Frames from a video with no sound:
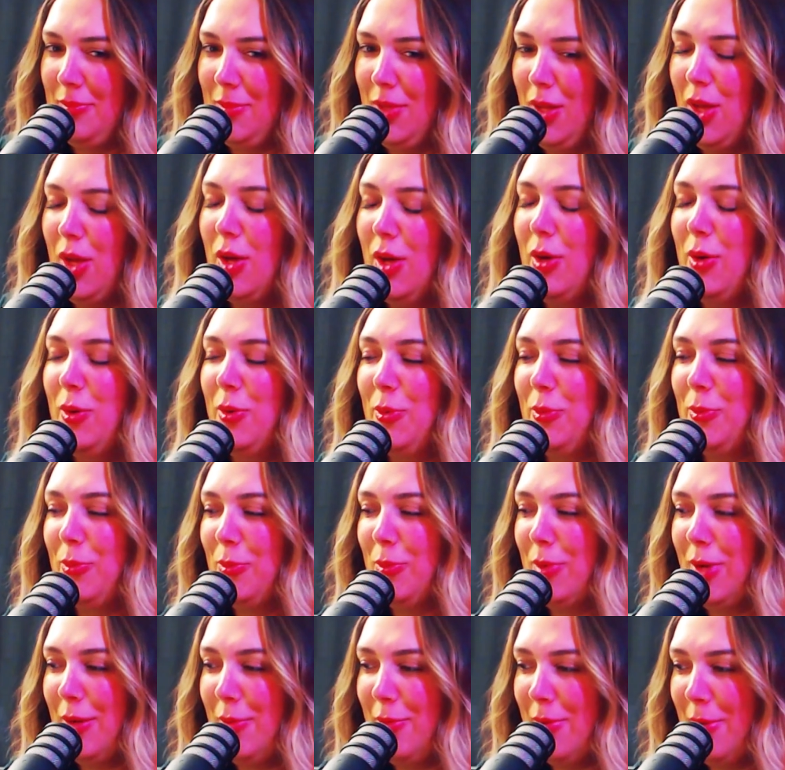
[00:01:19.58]
Oh,
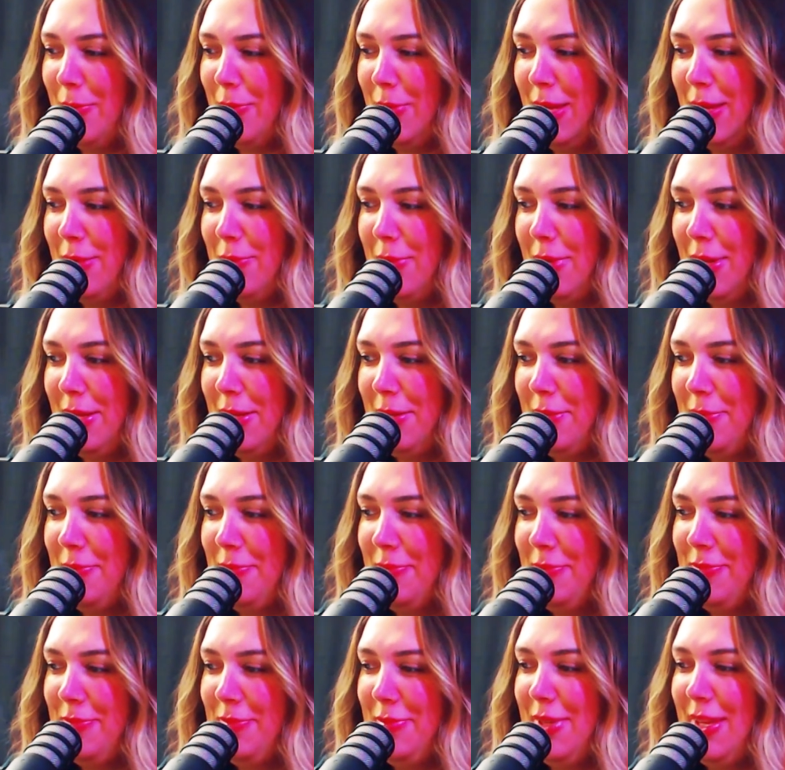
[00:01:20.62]
right, right, right, right.
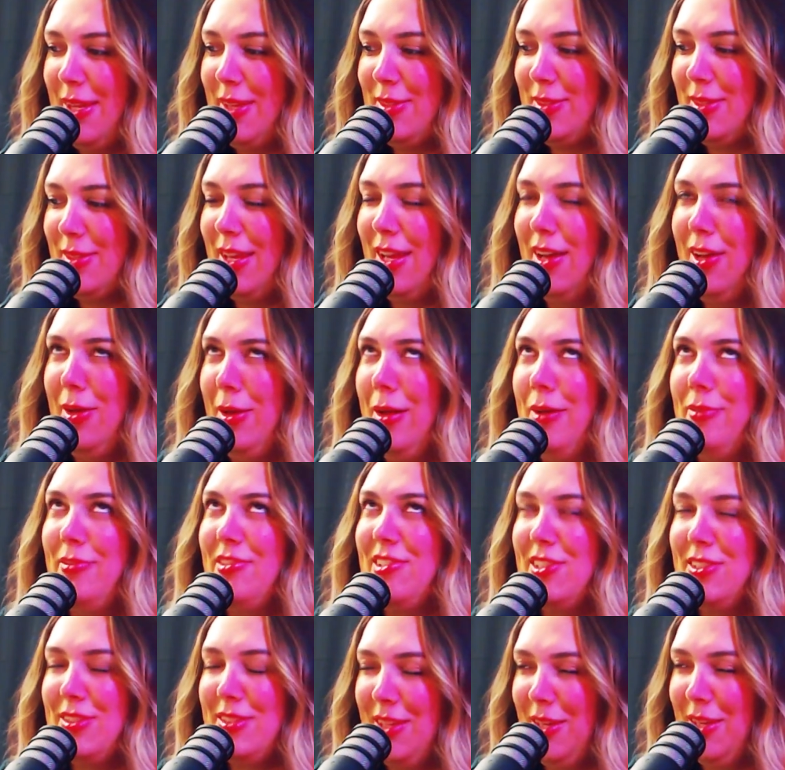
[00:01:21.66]
Yes,
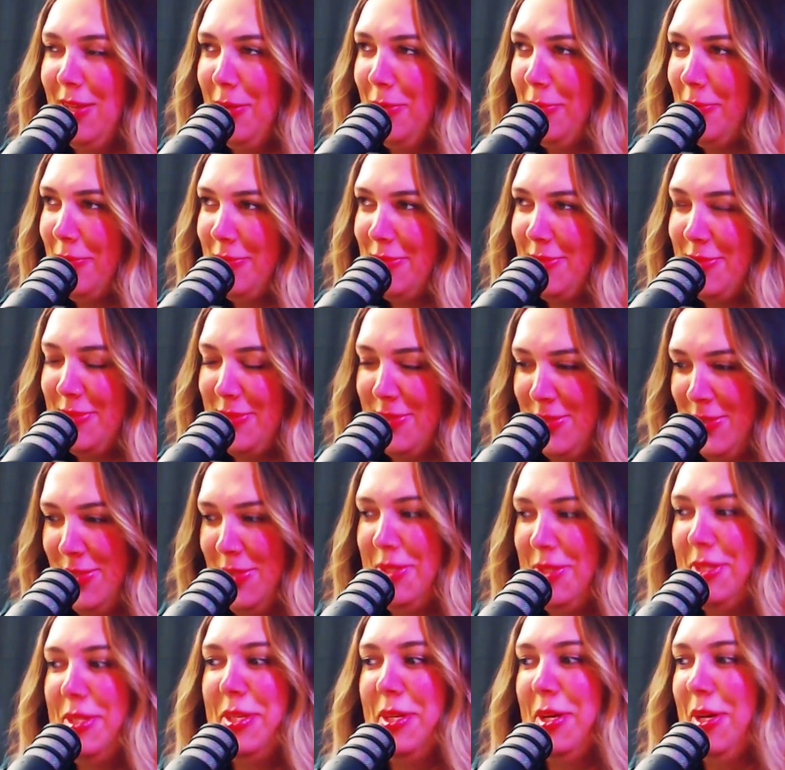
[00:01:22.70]
obviously.
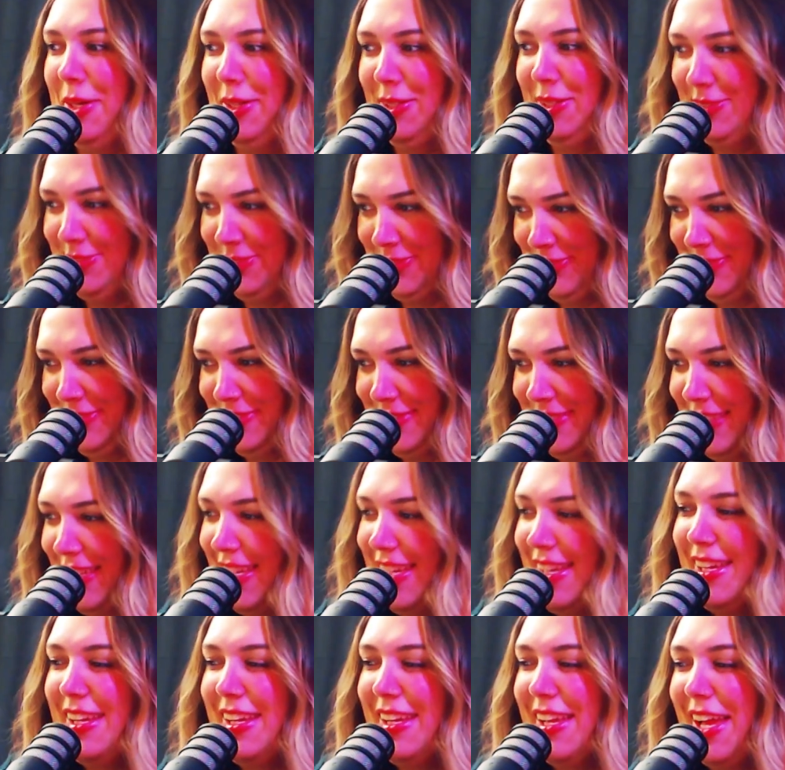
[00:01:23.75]
Obviously. Duh.
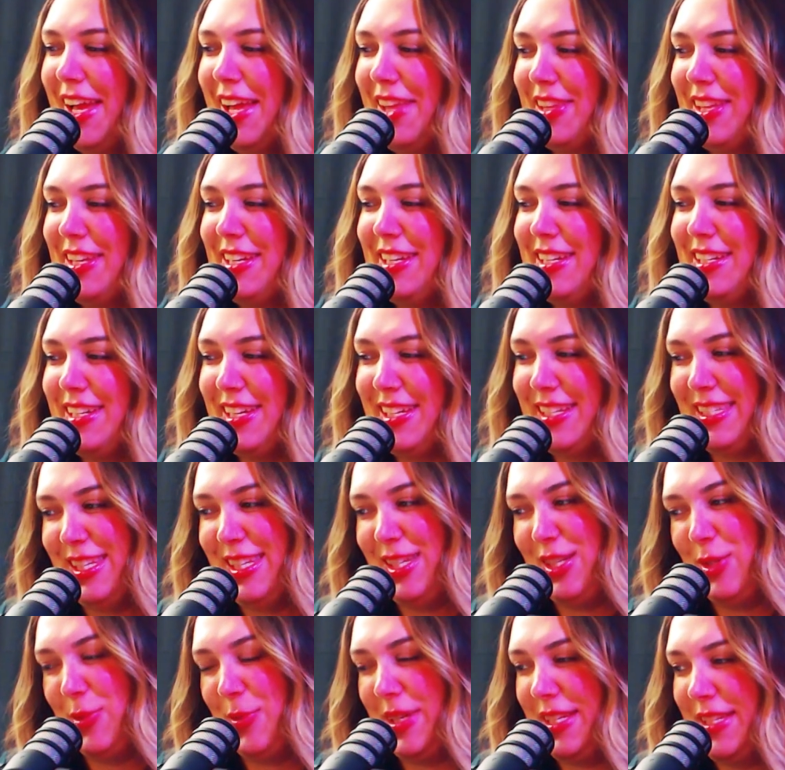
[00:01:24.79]
And then in
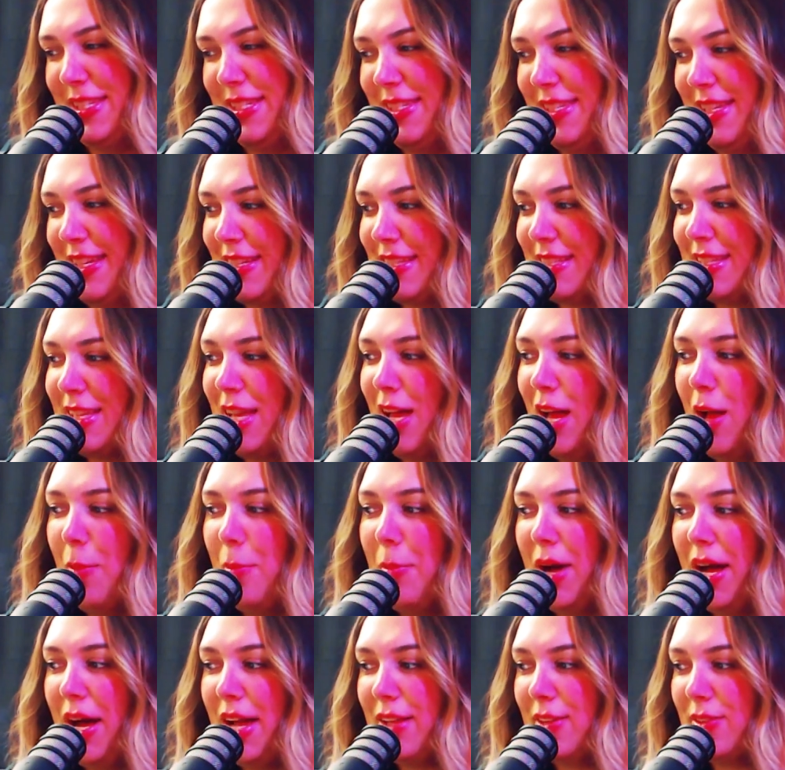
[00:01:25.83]
nineteen twenty-six,
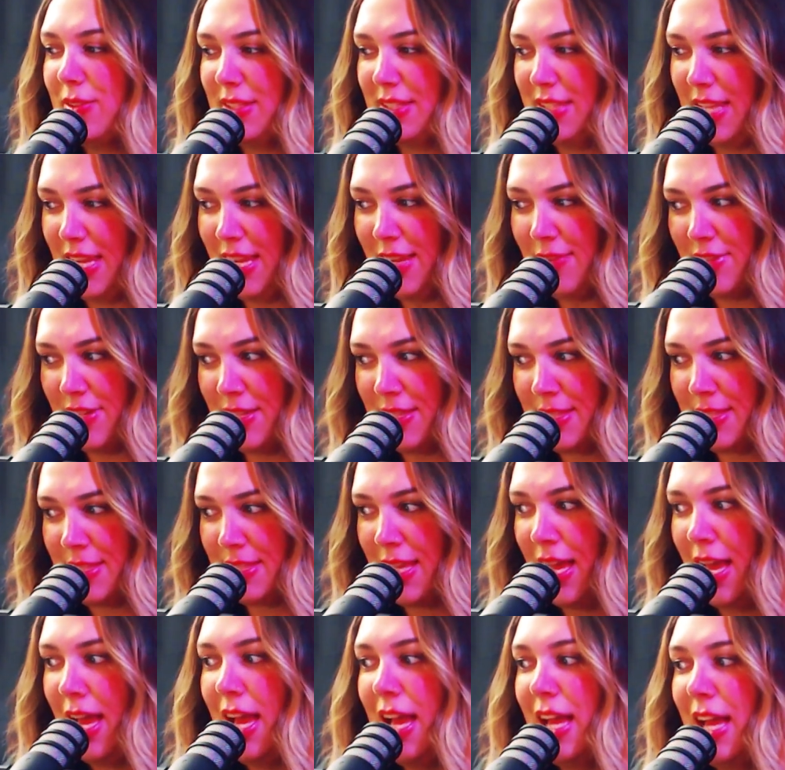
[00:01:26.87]
Miles Davis,
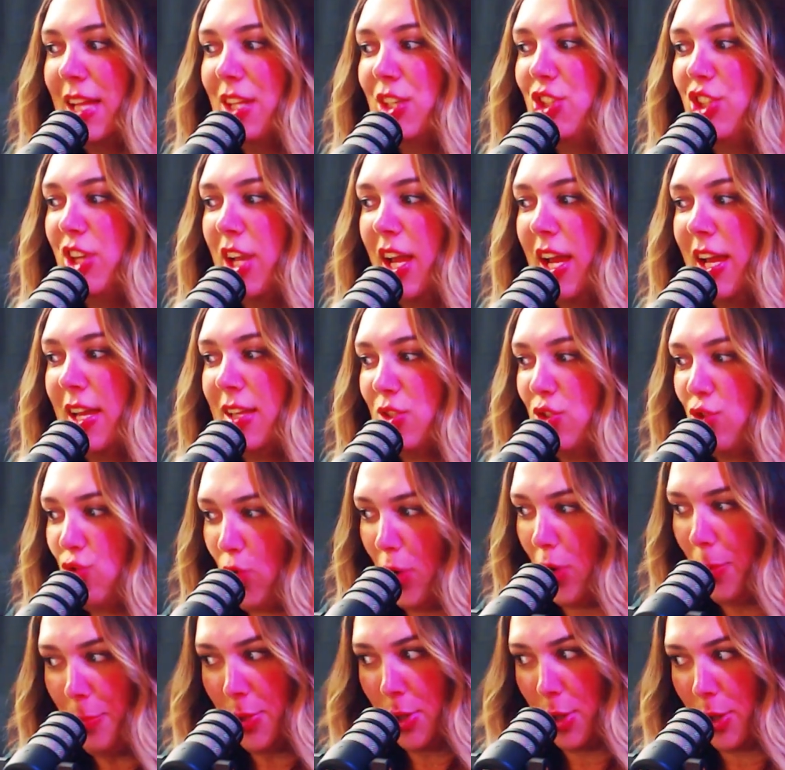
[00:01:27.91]
jazz
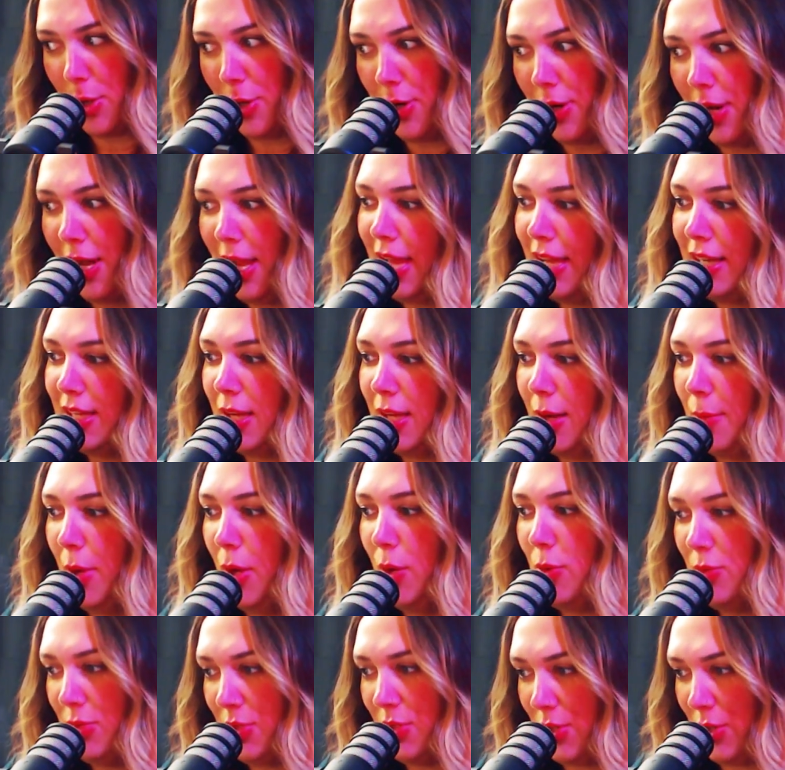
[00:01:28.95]
trumpeter and
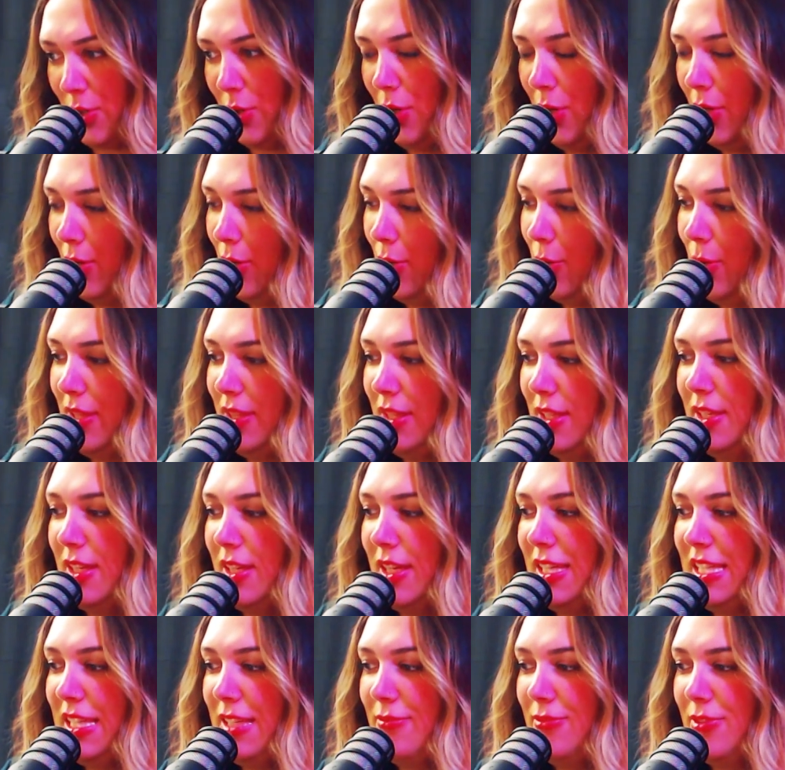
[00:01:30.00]
composer who had the
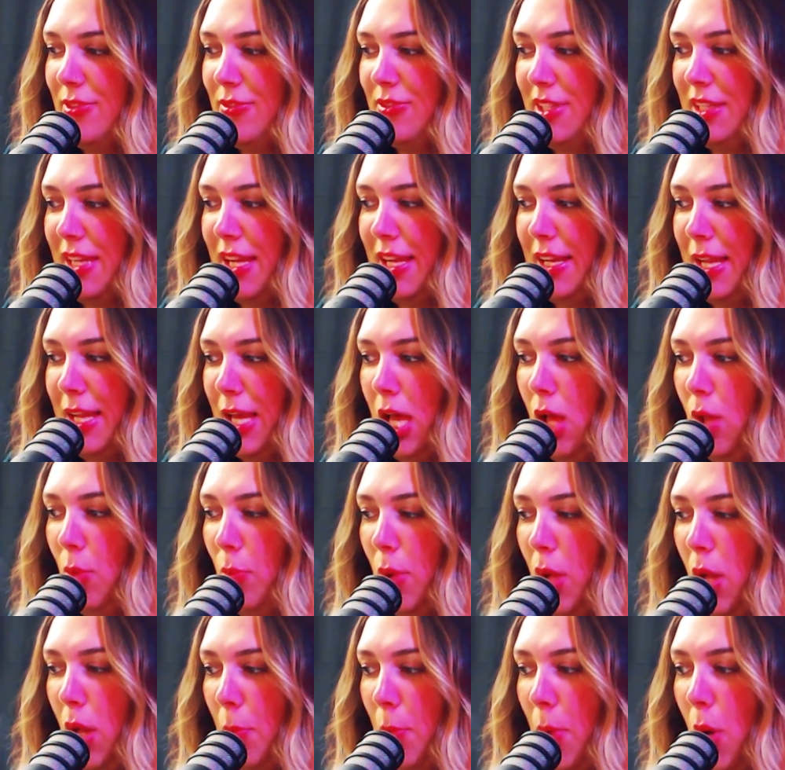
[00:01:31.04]
nineteen fifty-nine
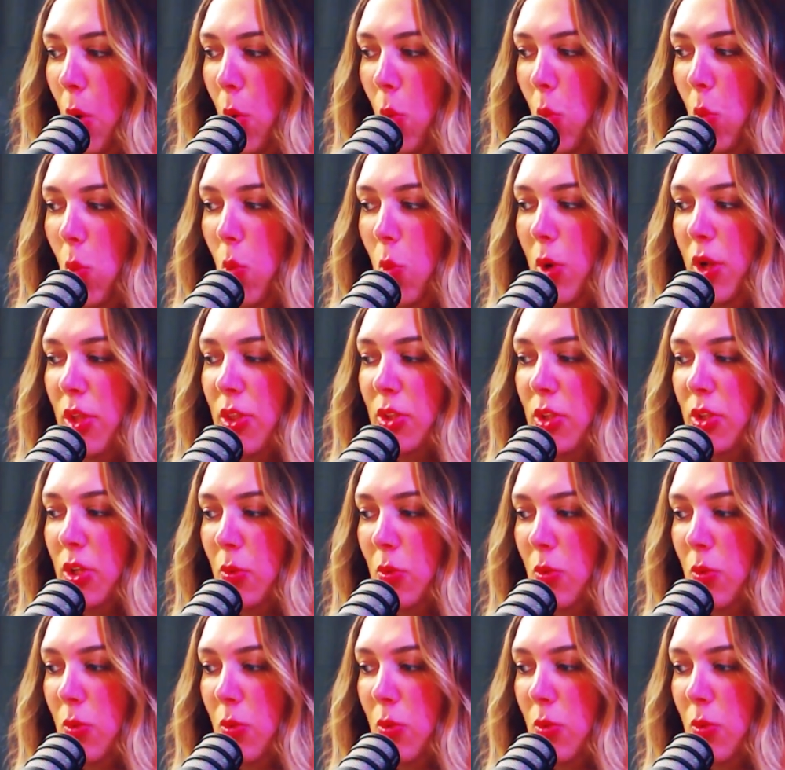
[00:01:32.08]
album with